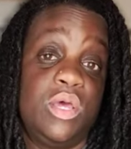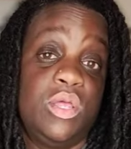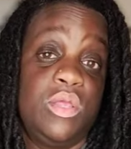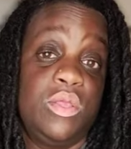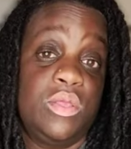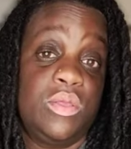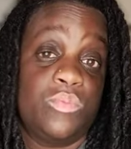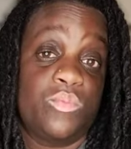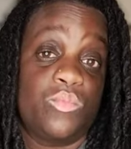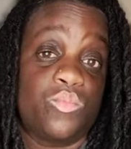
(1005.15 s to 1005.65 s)

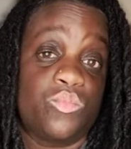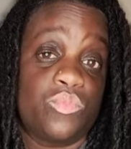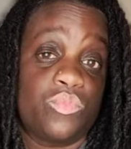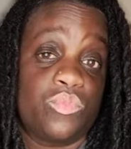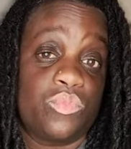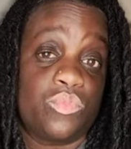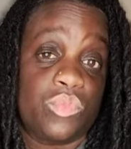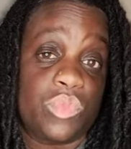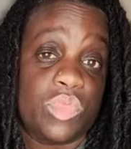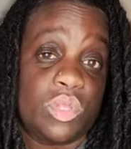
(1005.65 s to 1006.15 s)

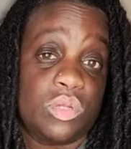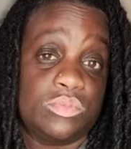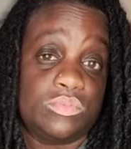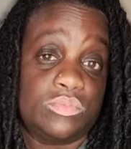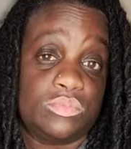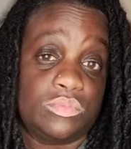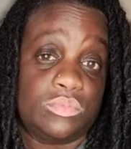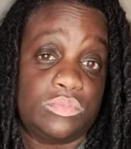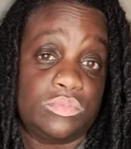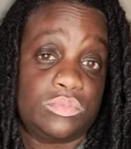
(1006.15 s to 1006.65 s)

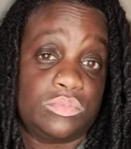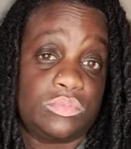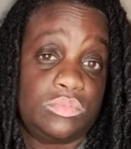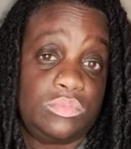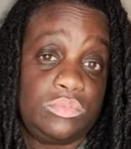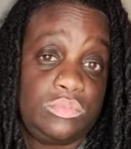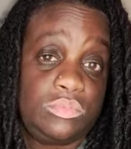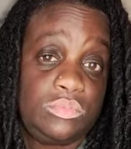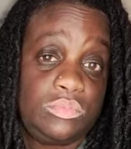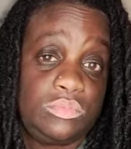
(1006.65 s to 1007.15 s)

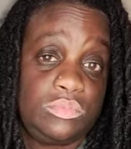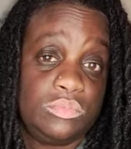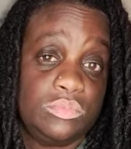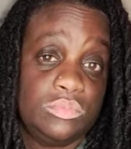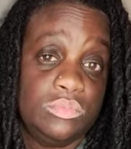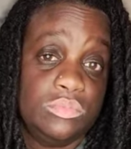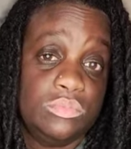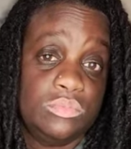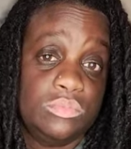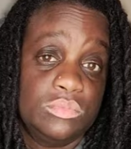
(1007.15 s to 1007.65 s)
Nothing is said.